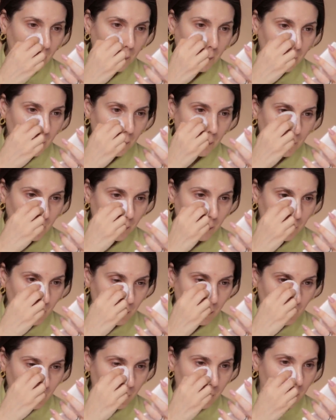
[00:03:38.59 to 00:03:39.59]
this is how
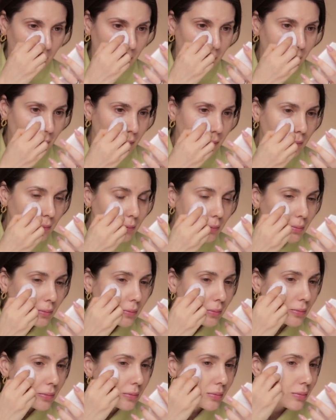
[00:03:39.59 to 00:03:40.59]
you're supposed to use
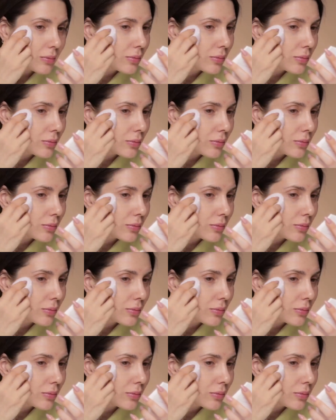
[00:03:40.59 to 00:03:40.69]
it, you know,